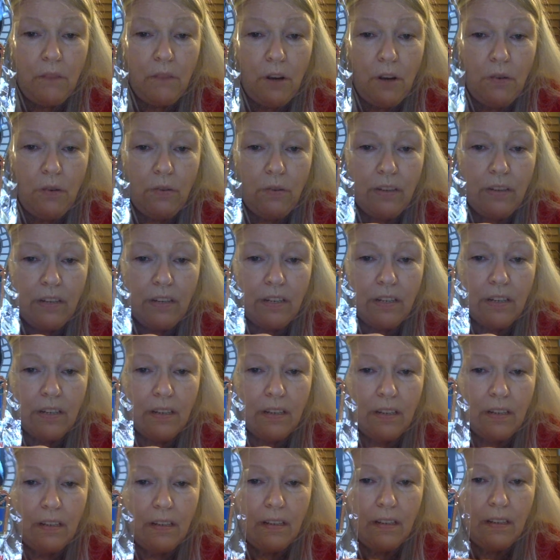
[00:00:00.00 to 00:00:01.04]
most,
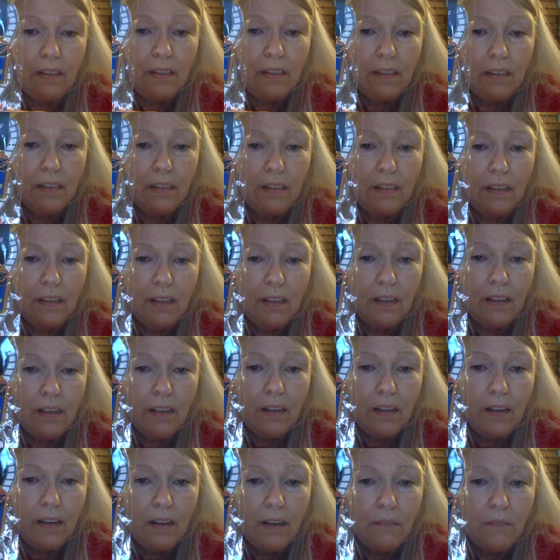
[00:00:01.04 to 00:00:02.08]

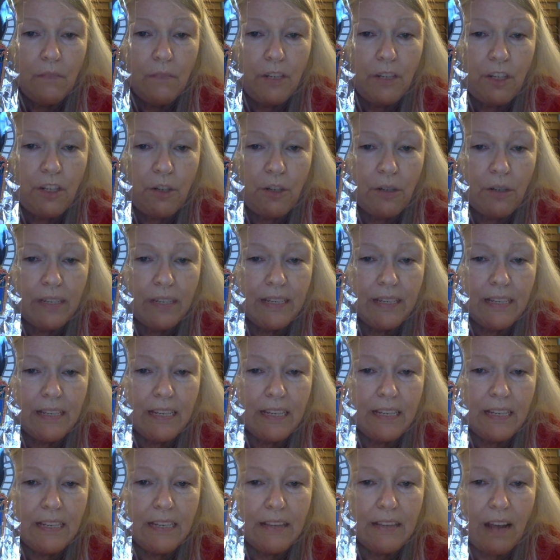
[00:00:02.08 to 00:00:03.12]
but you can see
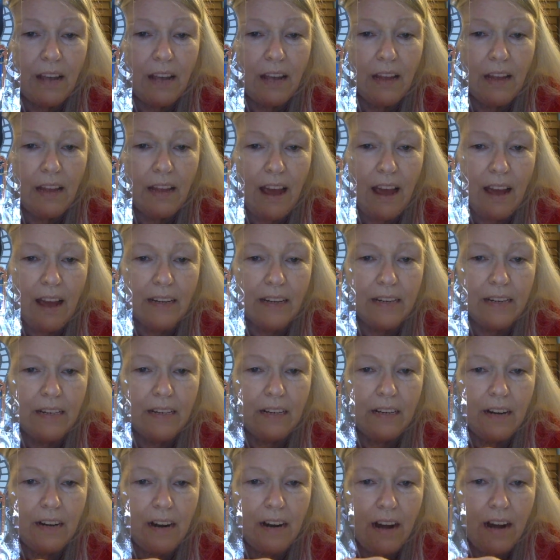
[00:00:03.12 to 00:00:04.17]
it's Aladdin
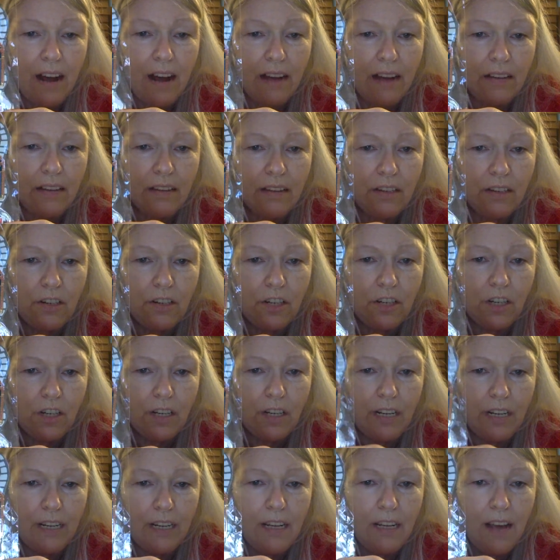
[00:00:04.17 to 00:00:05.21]
and it has the
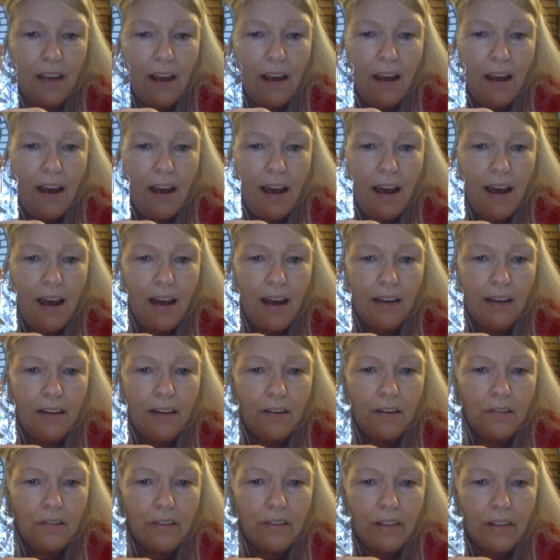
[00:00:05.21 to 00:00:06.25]
genie, and
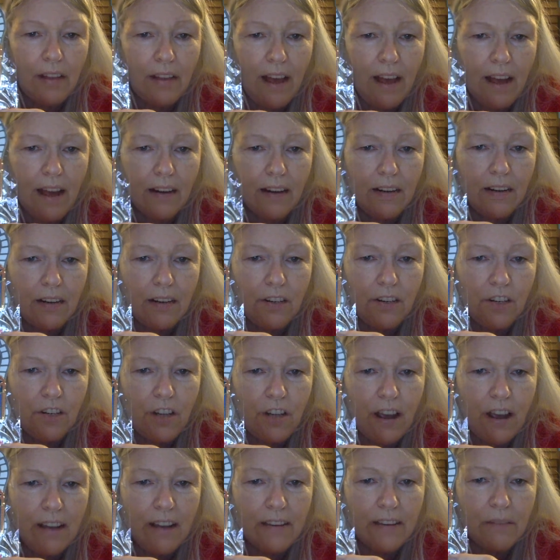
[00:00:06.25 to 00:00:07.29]
here's Aladdin and
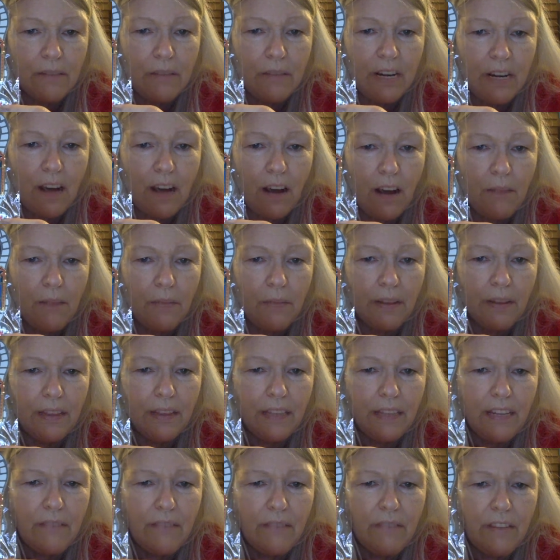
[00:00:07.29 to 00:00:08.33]
Jasmine. I
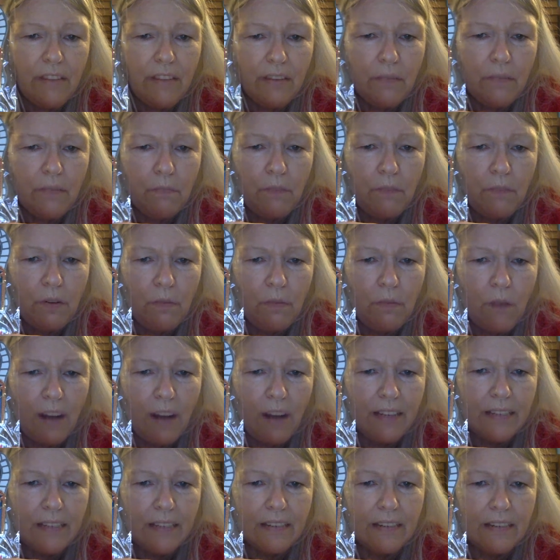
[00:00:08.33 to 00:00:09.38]
believe this one
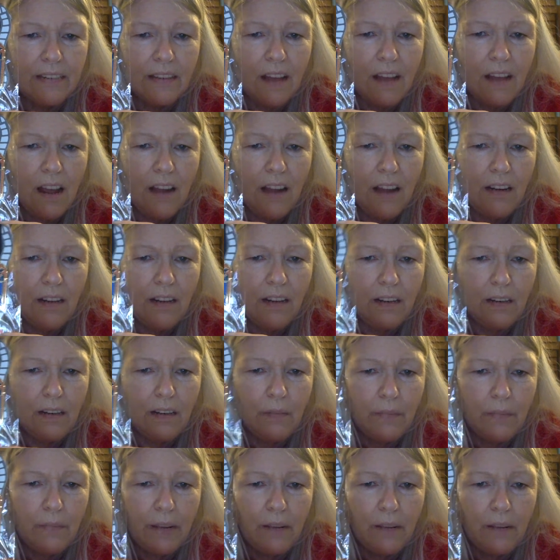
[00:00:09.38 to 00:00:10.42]
might slide a
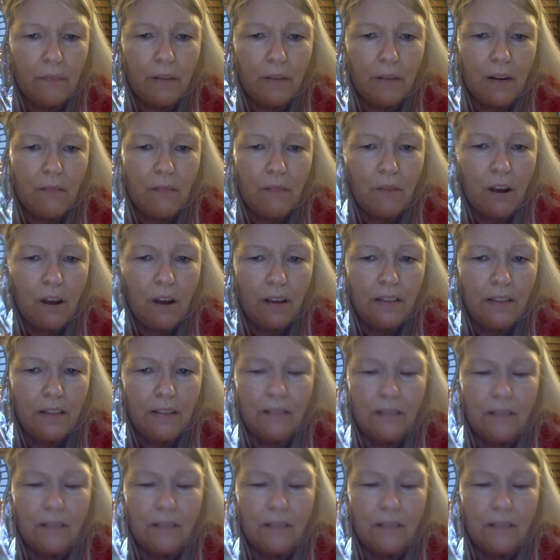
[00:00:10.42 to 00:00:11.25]
little bit, but I'm not